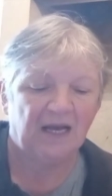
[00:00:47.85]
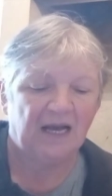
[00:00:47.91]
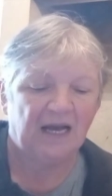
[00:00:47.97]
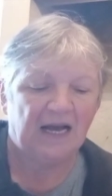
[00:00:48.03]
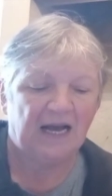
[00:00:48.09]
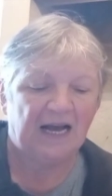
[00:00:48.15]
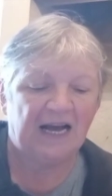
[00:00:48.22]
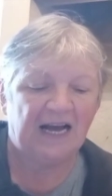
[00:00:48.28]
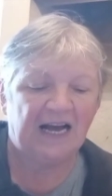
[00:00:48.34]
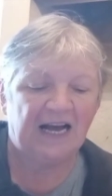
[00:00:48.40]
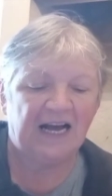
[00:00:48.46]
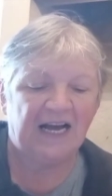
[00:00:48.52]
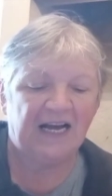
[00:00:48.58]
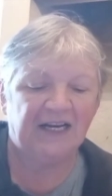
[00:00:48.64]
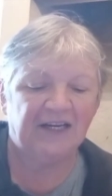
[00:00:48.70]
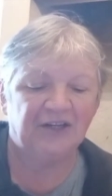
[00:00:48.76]

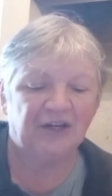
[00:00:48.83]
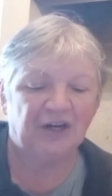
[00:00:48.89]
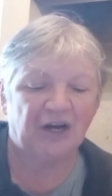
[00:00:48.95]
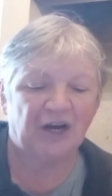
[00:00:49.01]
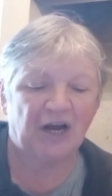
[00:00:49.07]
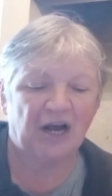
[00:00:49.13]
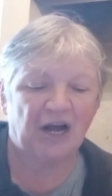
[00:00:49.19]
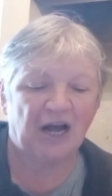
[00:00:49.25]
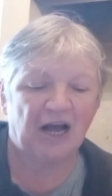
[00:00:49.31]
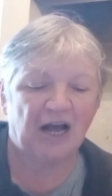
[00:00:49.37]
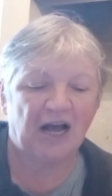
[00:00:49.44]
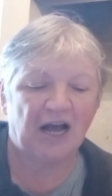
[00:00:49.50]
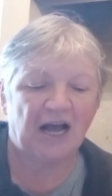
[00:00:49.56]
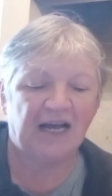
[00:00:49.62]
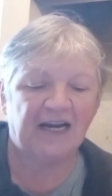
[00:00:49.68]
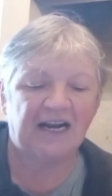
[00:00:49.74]
And
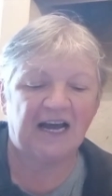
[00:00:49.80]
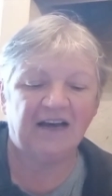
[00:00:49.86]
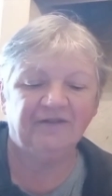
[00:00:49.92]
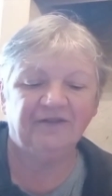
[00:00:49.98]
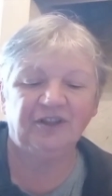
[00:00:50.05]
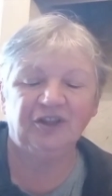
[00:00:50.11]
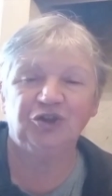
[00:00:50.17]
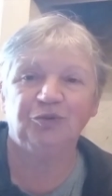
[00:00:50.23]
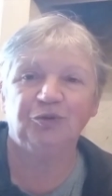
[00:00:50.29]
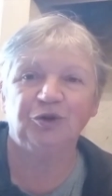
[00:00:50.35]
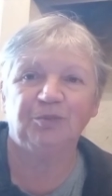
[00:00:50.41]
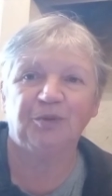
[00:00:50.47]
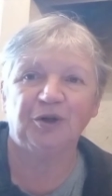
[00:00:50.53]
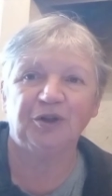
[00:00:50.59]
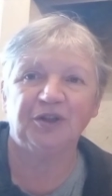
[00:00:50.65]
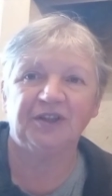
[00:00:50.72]
an average wood
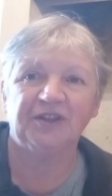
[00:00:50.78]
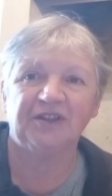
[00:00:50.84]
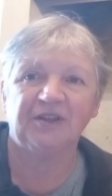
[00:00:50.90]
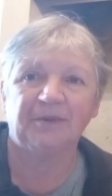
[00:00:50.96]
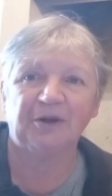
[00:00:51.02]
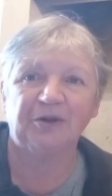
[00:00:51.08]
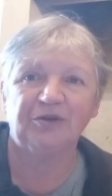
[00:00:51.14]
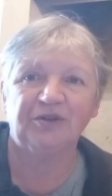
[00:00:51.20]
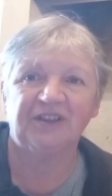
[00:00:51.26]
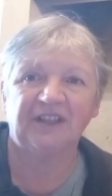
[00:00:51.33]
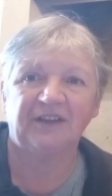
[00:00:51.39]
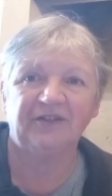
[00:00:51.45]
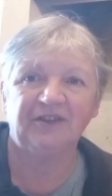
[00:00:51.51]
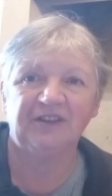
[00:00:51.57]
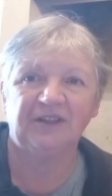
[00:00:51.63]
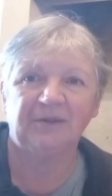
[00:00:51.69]
burner is about
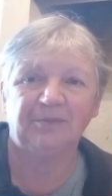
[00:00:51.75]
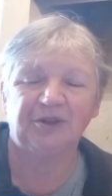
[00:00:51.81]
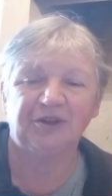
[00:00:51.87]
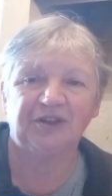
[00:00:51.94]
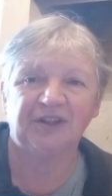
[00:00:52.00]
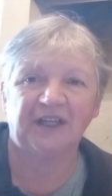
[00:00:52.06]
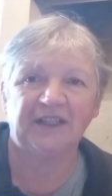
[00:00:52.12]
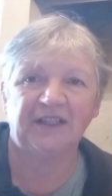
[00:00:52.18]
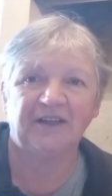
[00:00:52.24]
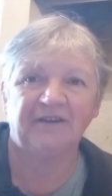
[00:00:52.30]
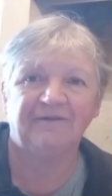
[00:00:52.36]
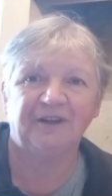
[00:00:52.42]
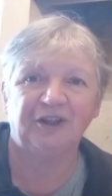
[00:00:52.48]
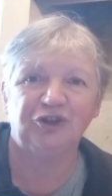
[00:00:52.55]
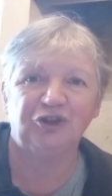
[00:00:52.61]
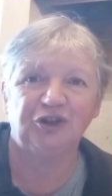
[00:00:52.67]
70%
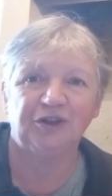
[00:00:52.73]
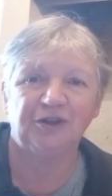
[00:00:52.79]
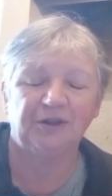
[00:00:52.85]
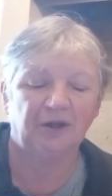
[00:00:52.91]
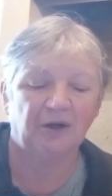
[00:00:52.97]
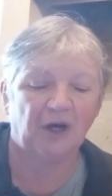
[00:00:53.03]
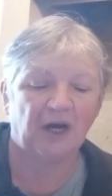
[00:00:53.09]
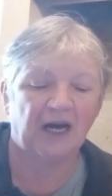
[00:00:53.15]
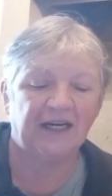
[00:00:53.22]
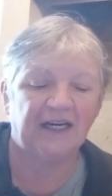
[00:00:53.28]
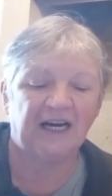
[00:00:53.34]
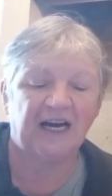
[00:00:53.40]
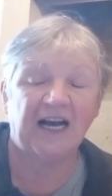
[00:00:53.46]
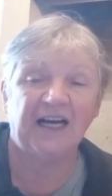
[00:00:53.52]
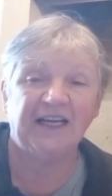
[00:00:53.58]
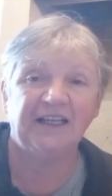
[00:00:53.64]
efficient and a
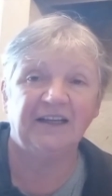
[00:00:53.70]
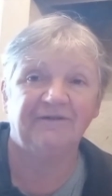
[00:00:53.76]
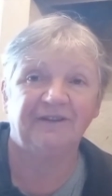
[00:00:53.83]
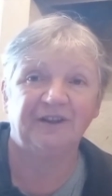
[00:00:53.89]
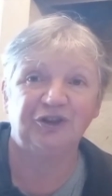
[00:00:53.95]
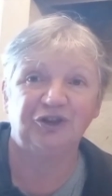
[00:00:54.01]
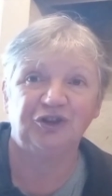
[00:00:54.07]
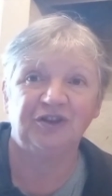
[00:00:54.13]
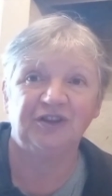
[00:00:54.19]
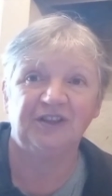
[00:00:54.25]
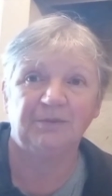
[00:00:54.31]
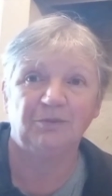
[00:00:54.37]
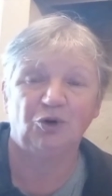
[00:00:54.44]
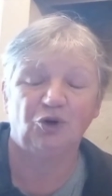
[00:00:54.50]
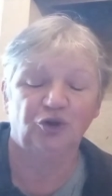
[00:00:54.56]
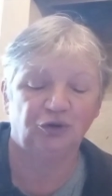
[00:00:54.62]
high efficiency
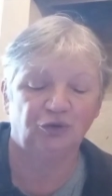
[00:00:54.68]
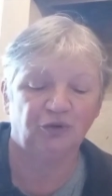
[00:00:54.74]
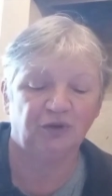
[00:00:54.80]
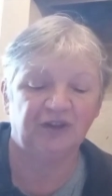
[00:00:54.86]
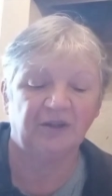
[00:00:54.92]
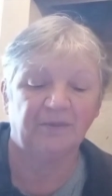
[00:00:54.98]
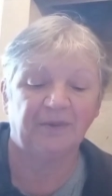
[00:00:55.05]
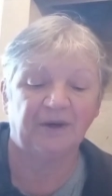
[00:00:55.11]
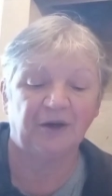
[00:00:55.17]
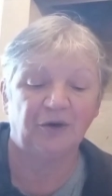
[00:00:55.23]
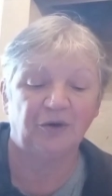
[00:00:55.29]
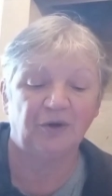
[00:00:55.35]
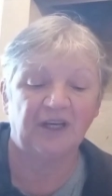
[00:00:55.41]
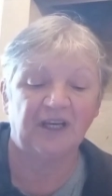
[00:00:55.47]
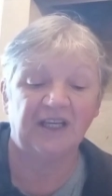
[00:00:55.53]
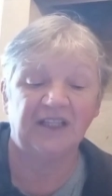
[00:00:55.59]
model is about
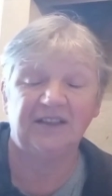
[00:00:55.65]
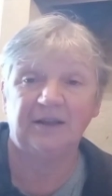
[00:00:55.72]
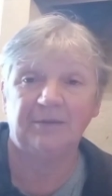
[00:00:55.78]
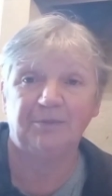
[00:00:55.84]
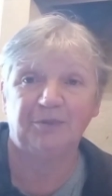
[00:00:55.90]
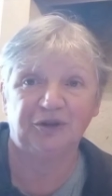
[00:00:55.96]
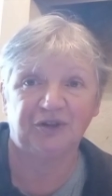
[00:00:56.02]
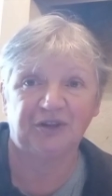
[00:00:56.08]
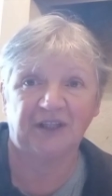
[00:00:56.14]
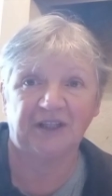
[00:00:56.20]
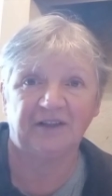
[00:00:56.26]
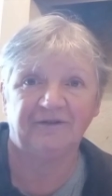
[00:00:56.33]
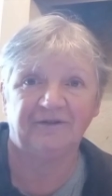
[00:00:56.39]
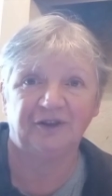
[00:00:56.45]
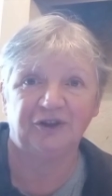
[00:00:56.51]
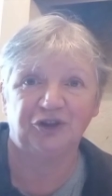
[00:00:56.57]
80%
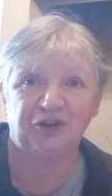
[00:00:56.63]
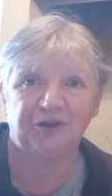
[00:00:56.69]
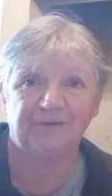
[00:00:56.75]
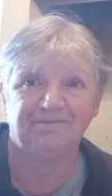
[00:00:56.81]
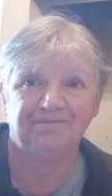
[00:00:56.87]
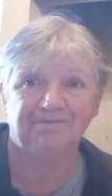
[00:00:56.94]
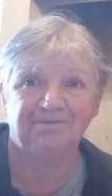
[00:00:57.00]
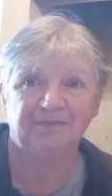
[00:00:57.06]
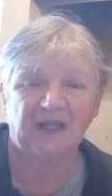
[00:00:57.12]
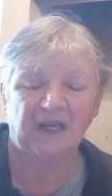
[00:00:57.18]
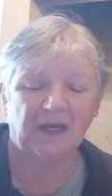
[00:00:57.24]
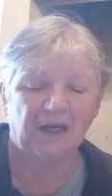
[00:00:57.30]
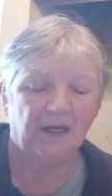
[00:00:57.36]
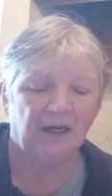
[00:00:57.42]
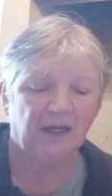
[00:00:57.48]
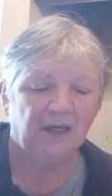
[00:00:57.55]
efficient.
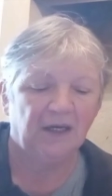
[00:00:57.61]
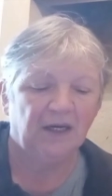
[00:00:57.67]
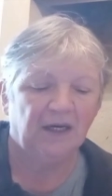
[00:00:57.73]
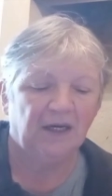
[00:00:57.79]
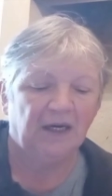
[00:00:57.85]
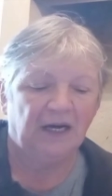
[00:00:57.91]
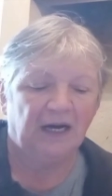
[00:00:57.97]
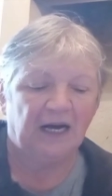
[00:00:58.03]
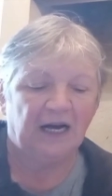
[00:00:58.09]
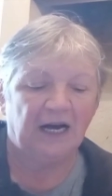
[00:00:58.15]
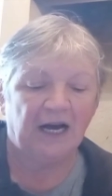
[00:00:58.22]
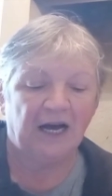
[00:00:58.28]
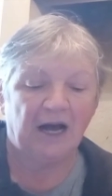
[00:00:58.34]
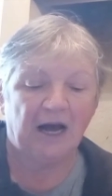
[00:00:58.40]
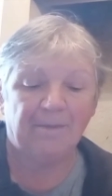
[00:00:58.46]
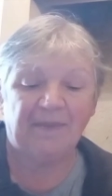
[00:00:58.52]

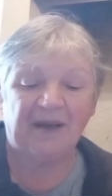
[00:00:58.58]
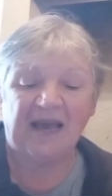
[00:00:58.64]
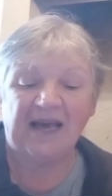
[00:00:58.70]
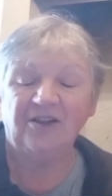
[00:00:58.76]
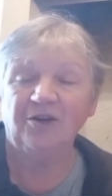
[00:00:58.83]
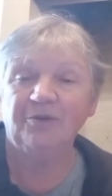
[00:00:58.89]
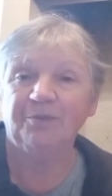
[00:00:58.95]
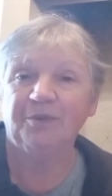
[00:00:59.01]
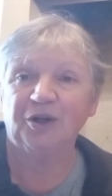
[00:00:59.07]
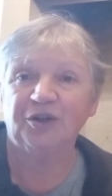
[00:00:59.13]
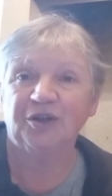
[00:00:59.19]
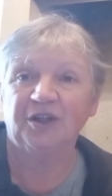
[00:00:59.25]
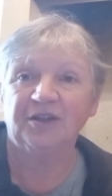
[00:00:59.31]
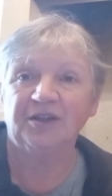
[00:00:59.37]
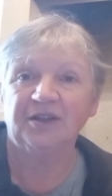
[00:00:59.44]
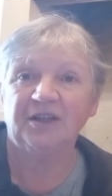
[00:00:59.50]
Uh, a pellet
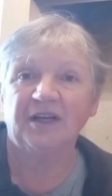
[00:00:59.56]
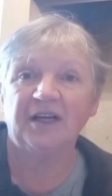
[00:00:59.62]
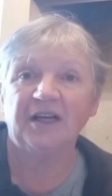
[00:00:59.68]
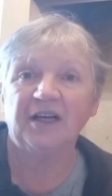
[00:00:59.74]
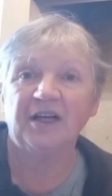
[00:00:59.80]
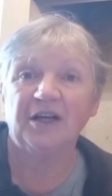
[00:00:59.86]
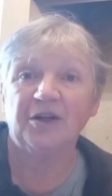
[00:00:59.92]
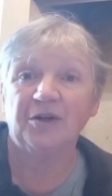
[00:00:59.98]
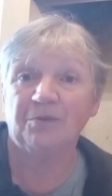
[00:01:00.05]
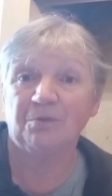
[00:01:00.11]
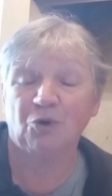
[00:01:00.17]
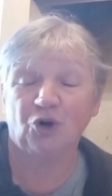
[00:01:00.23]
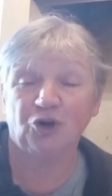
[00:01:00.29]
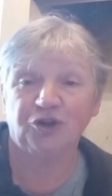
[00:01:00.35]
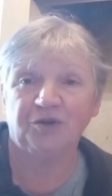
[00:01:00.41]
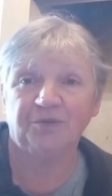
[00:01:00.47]
burner
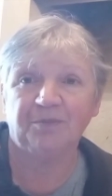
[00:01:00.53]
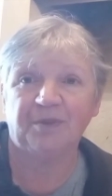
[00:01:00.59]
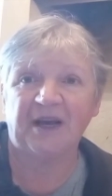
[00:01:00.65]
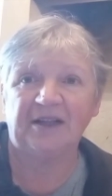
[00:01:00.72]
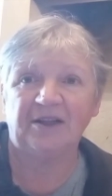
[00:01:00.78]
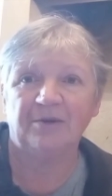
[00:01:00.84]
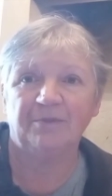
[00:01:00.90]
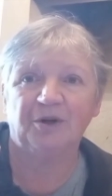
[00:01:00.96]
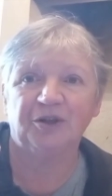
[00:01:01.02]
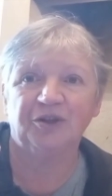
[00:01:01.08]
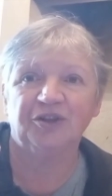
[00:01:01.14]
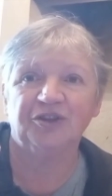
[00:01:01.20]
modern pellet burners are